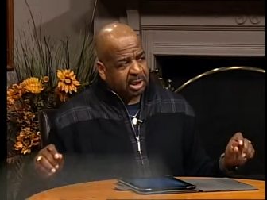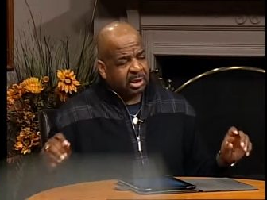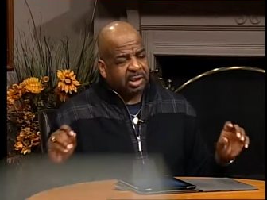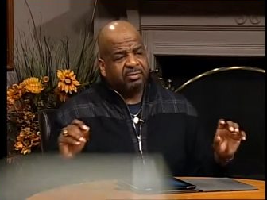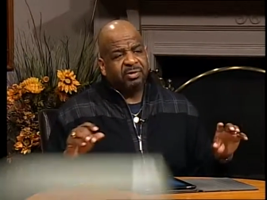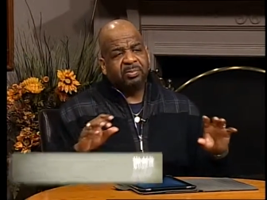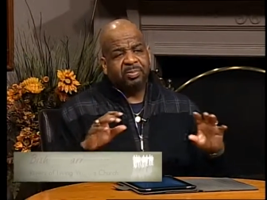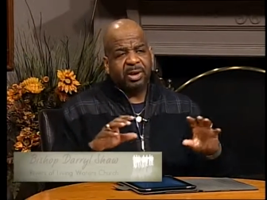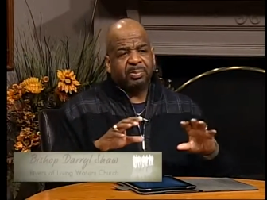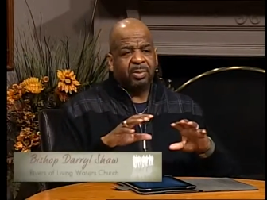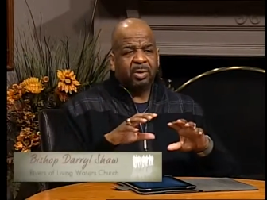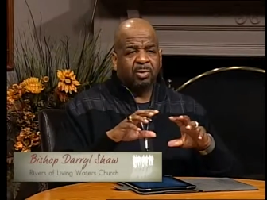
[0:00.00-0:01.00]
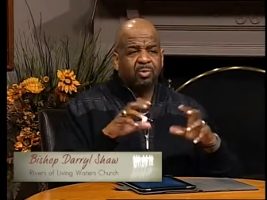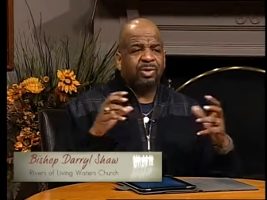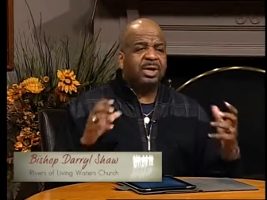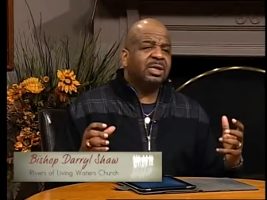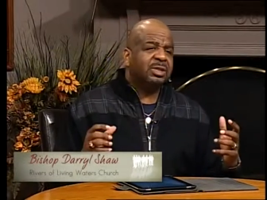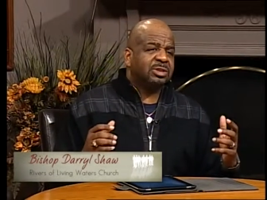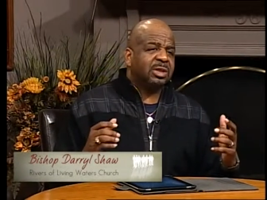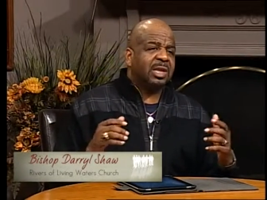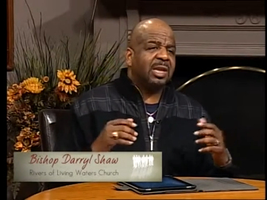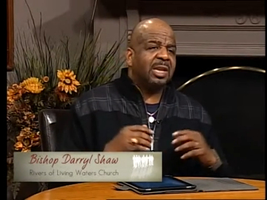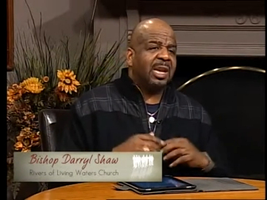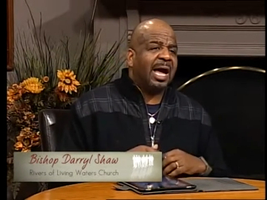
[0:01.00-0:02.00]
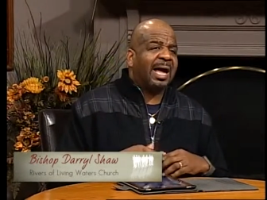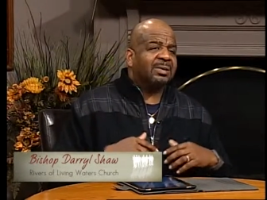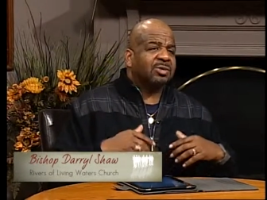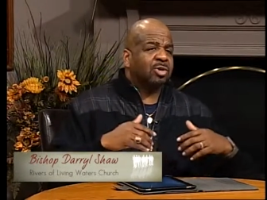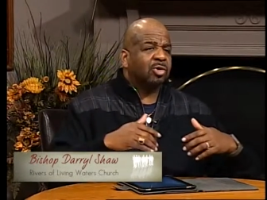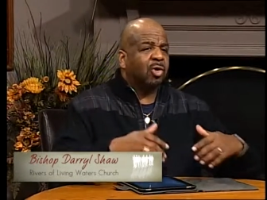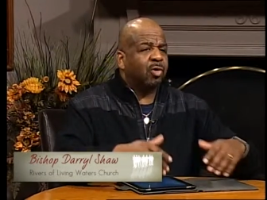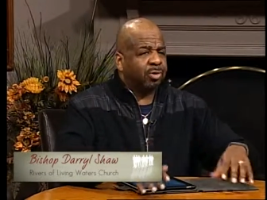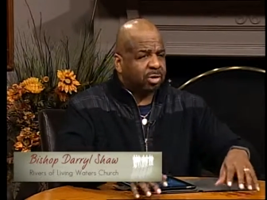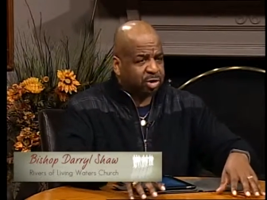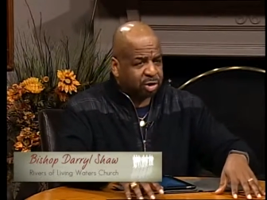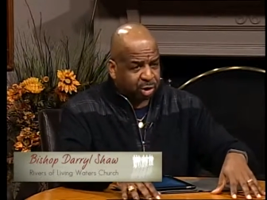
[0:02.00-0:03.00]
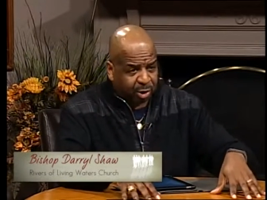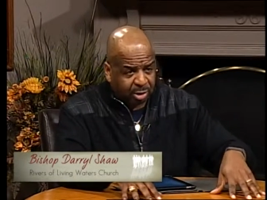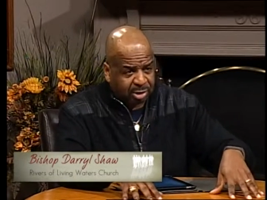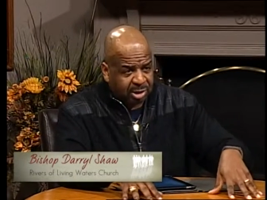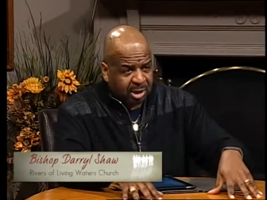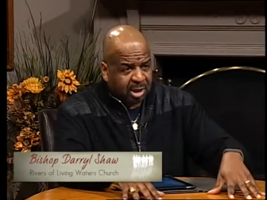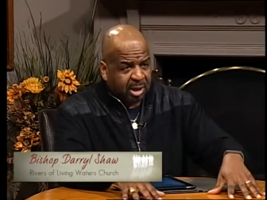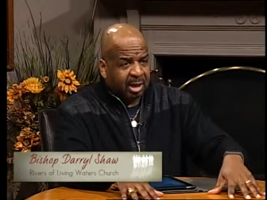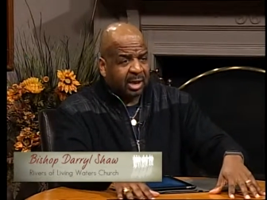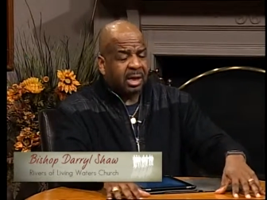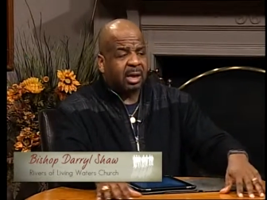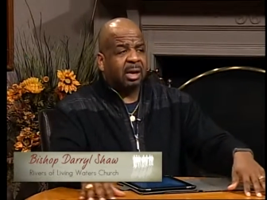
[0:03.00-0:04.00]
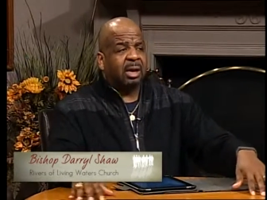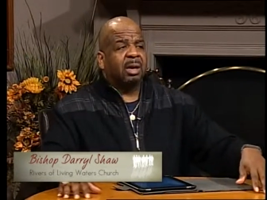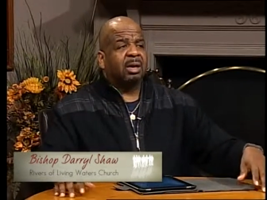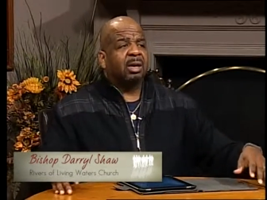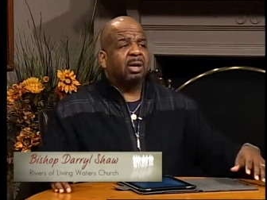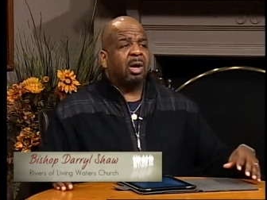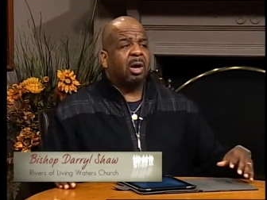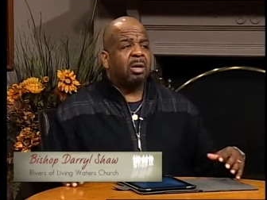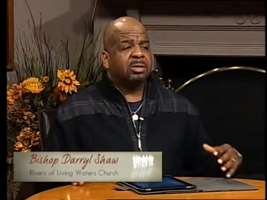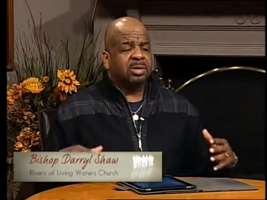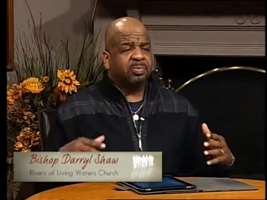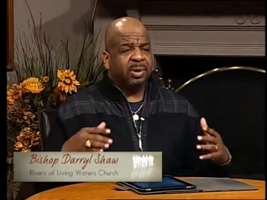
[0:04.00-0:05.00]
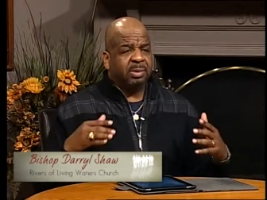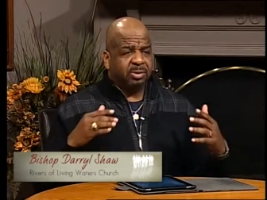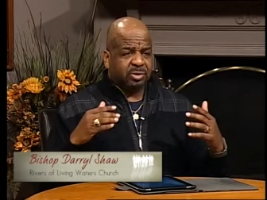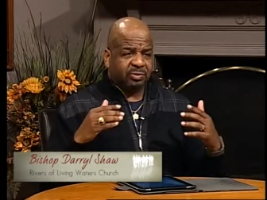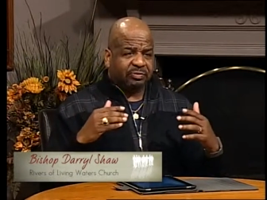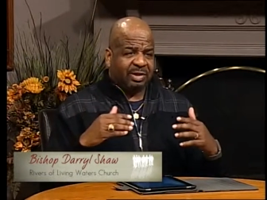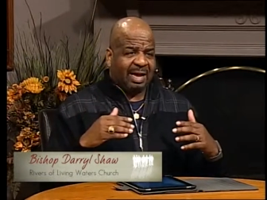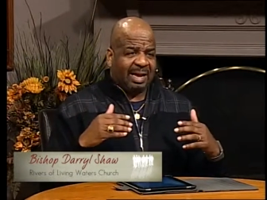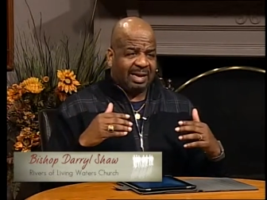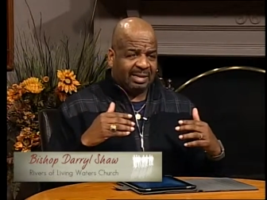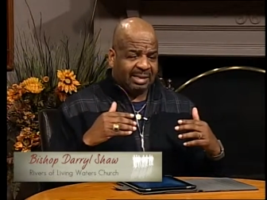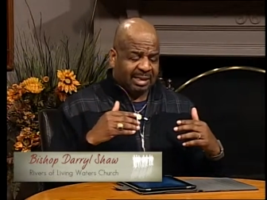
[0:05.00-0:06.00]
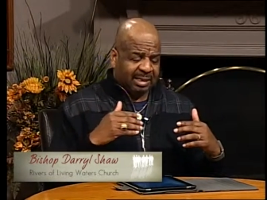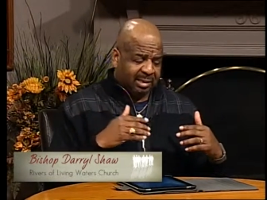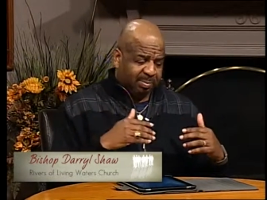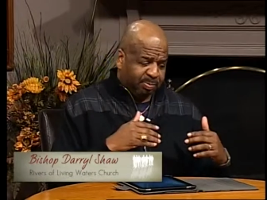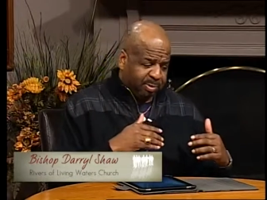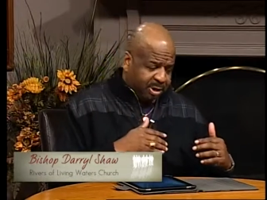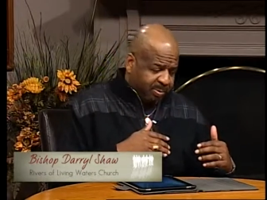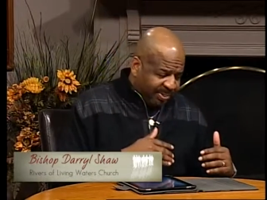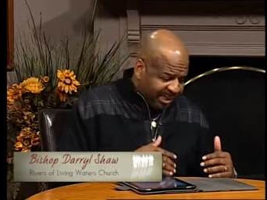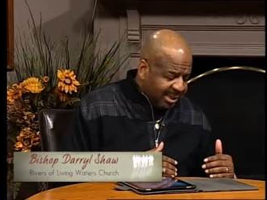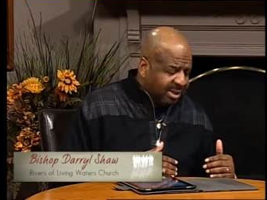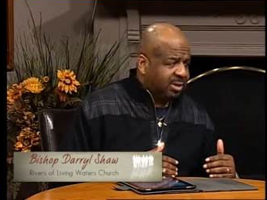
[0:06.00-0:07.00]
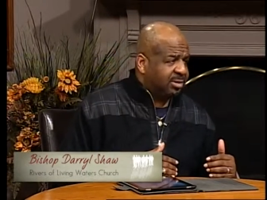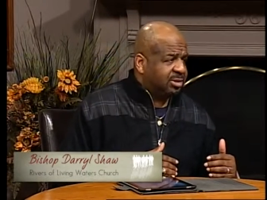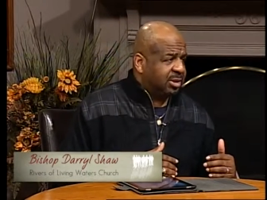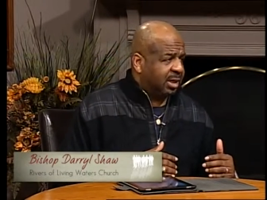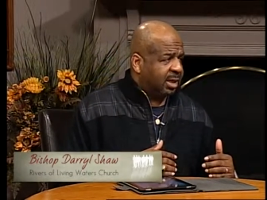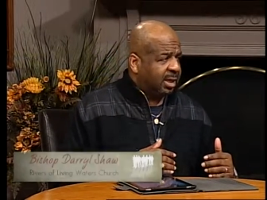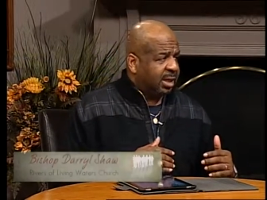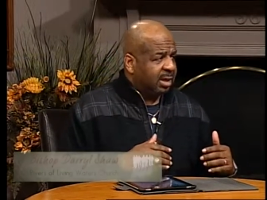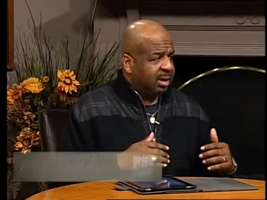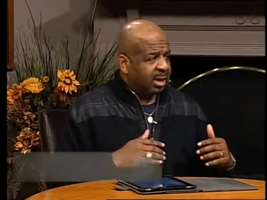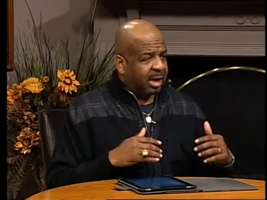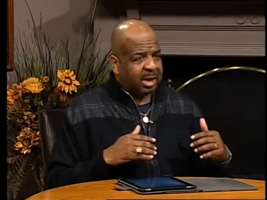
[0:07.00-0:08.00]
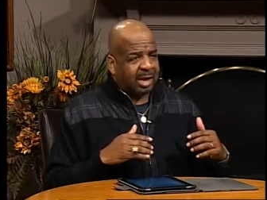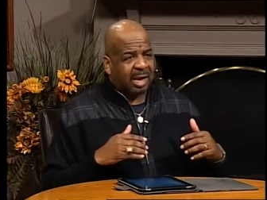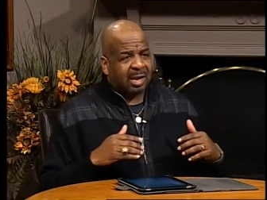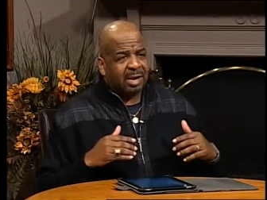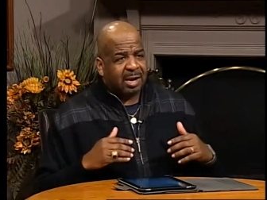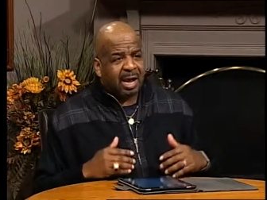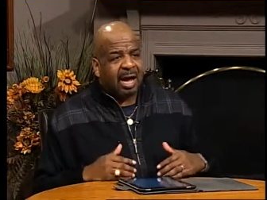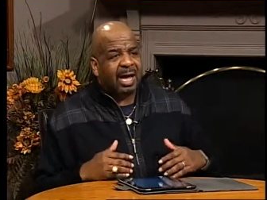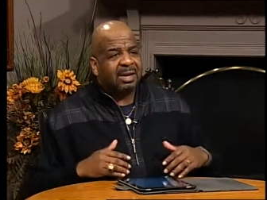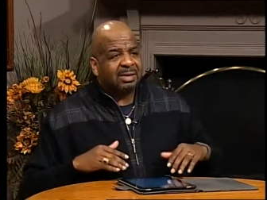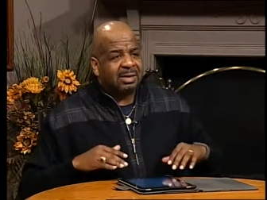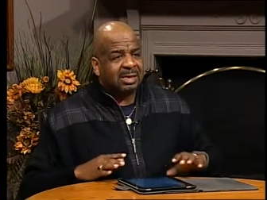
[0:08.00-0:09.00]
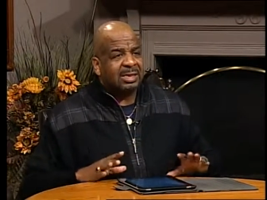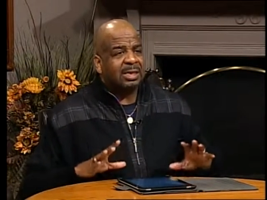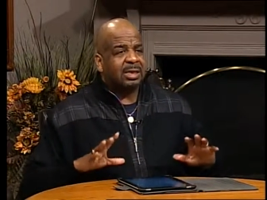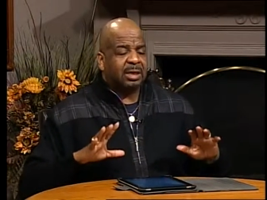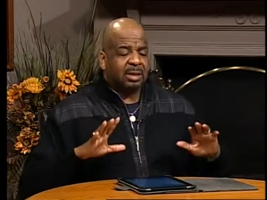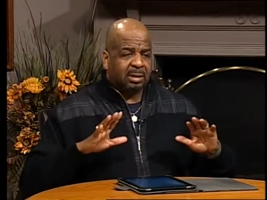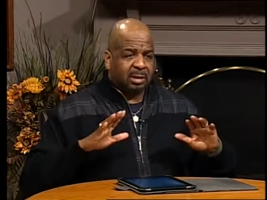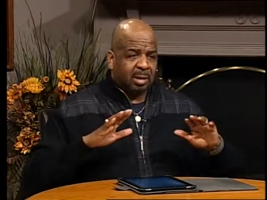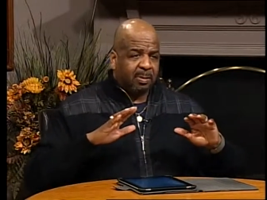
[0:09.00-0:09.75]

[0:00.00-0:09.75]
giving people a reason not yeah. to go to church, mm -hmm. uh, causing people to find independency, okay, and not needing